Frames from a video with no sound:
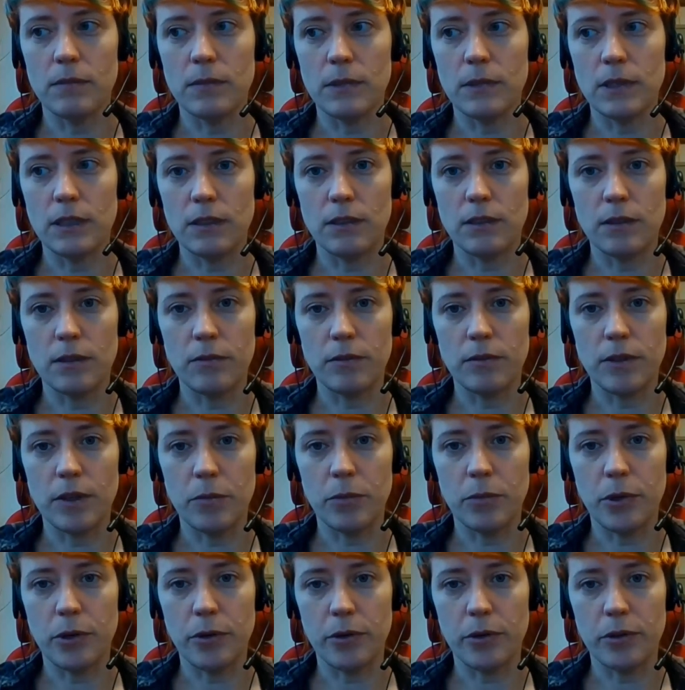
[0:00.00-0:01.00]
in uh,
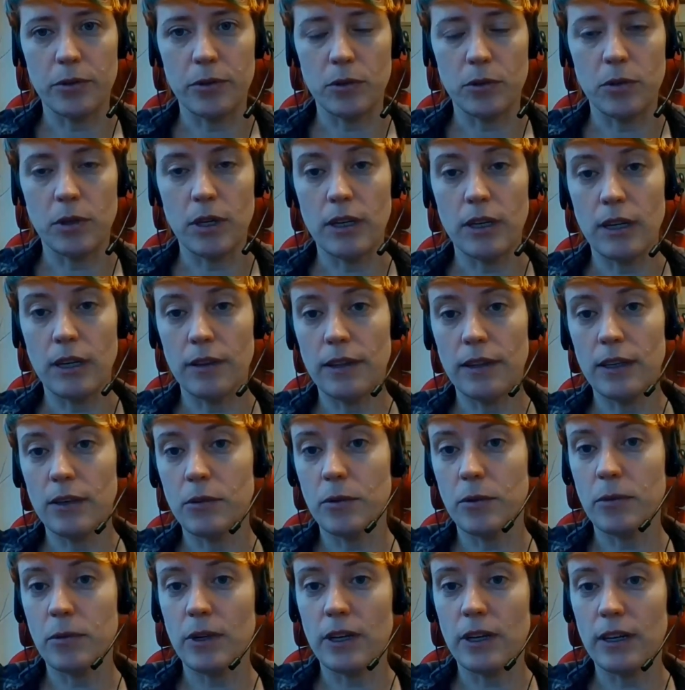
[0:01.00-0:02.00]
february or so and i
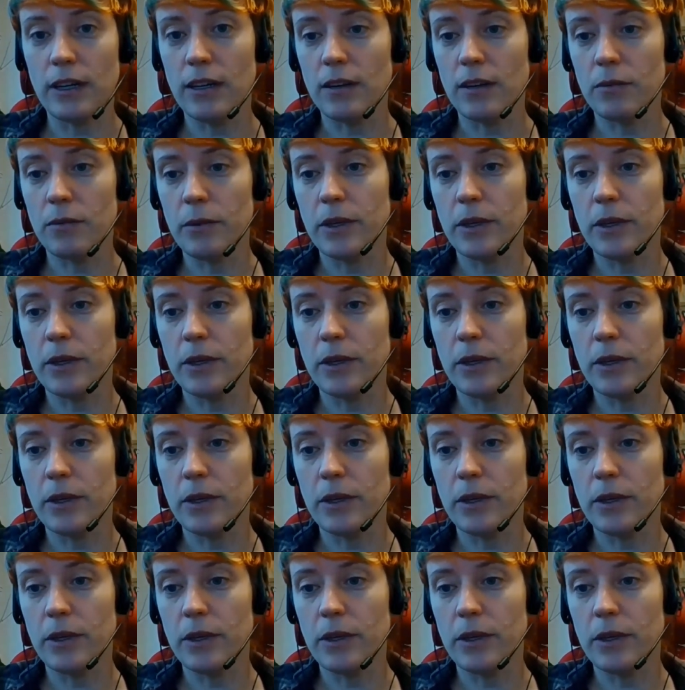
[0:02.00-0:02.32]
think we were gonna